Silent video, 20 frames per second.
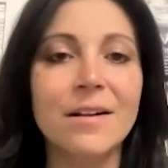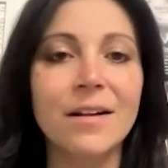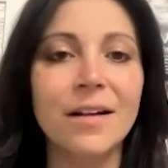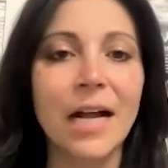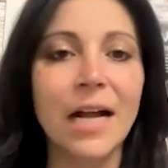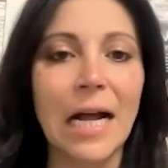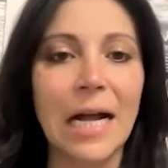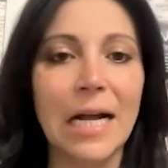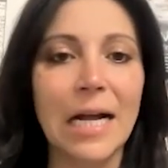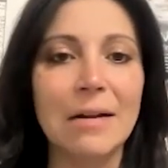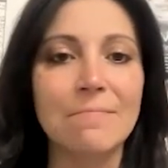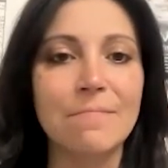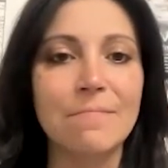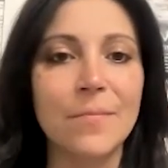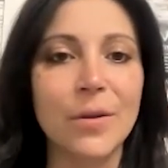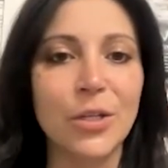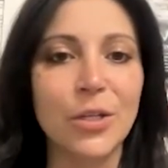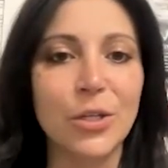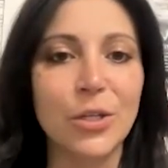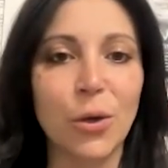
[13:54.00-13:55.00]

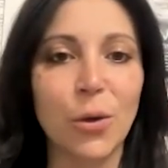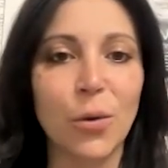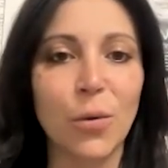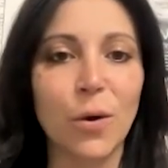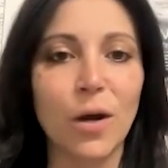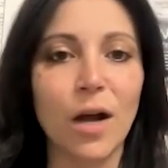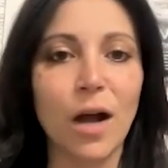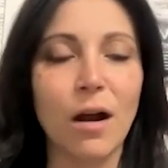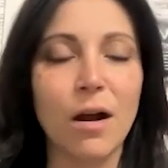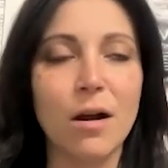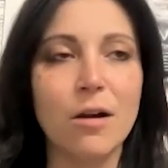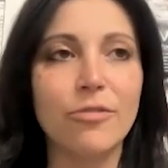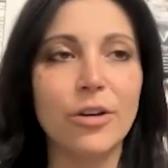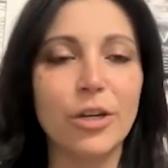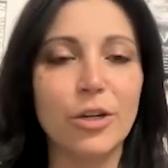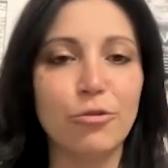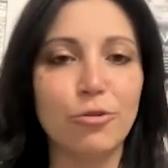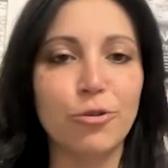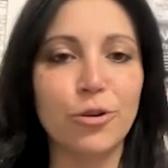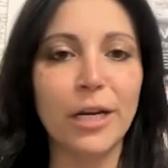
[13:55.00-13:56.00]
Our
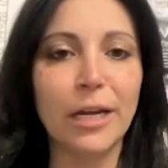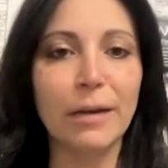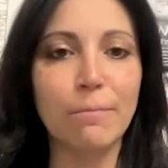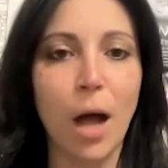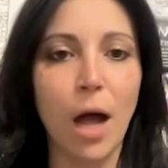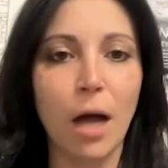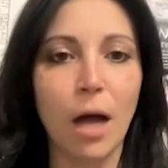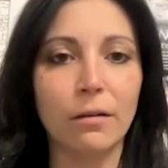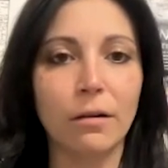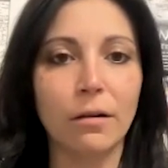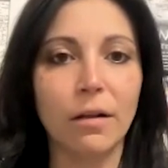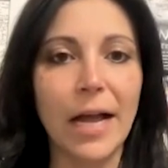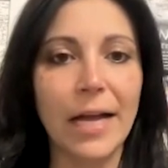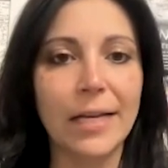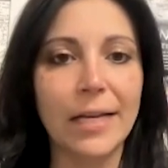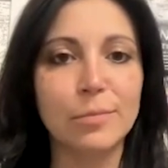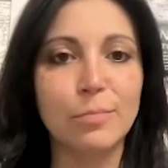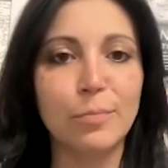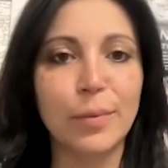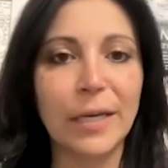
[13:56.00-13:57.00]
recruiting model
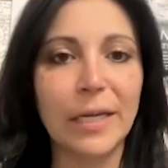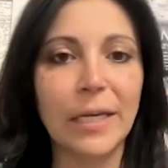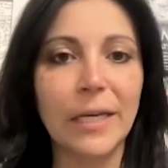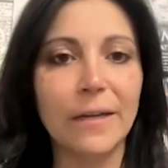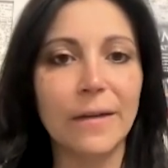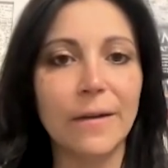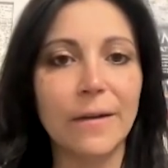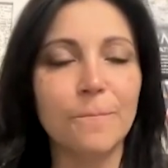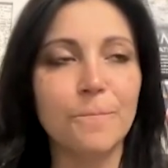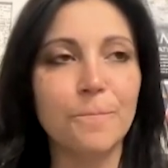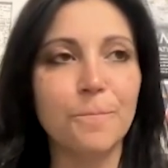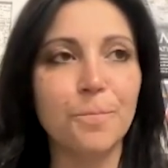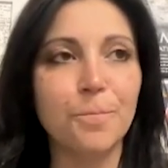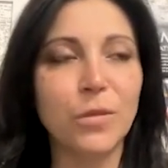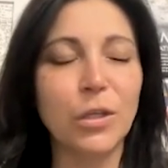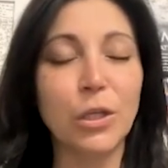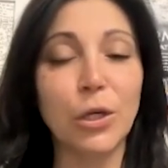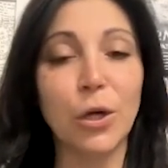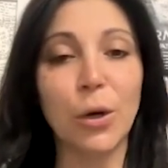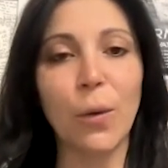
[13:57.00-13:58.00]
has been,
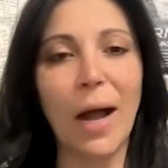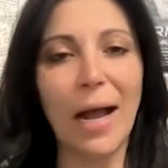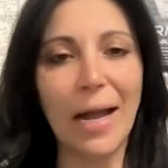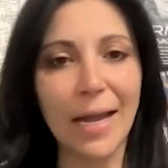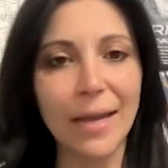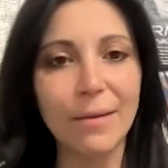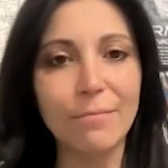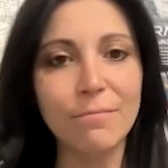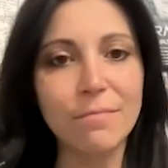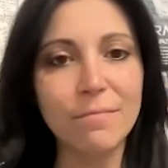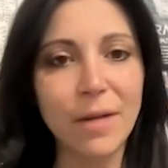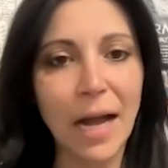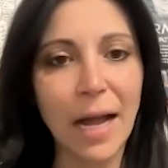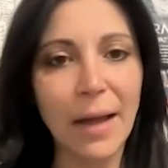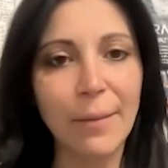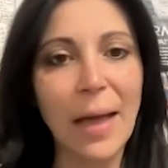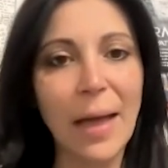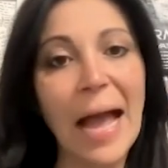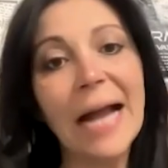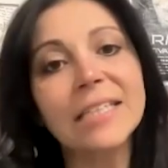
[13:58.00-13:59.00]
I'm
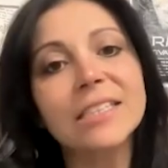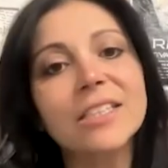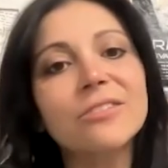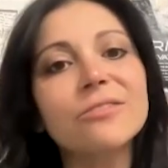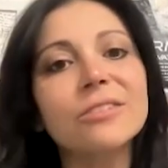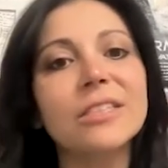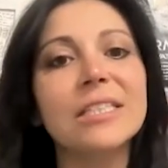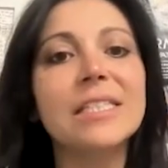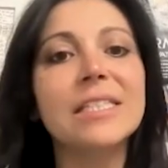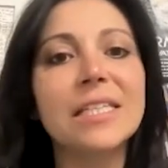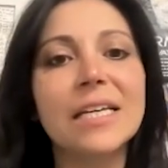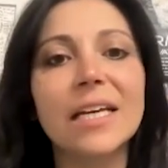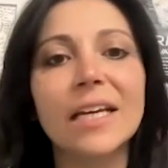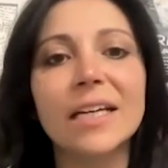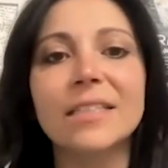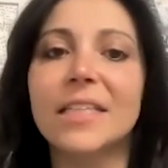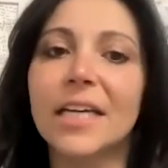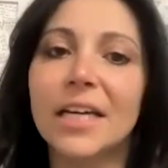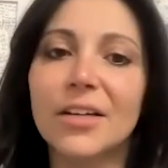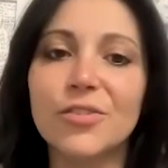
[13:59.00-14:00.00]
actively seeking
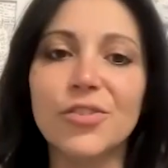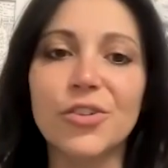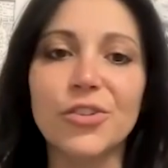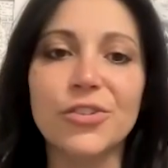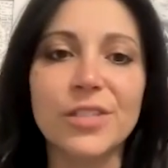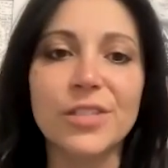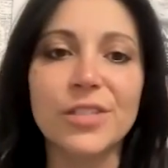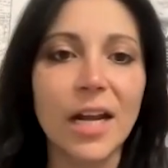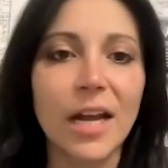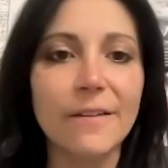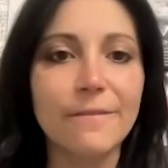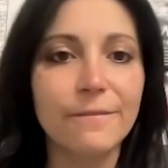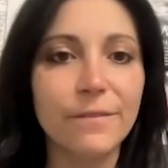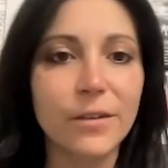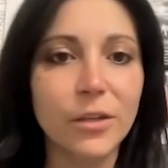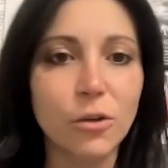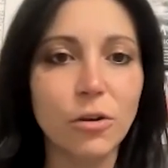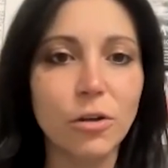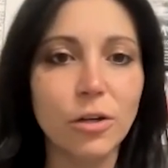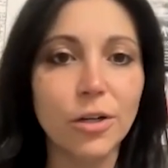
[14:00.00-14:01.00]
dancers that I
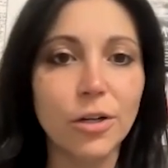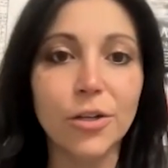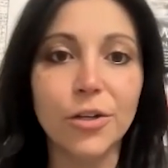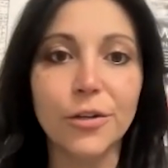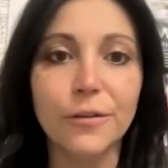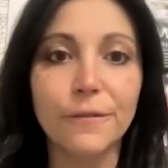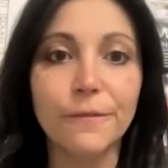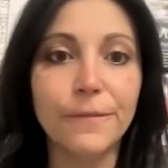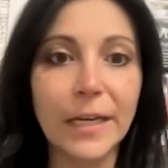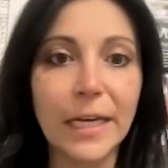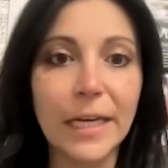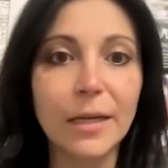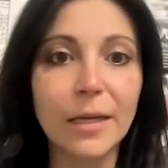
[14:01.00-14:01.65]
feel are a good fit.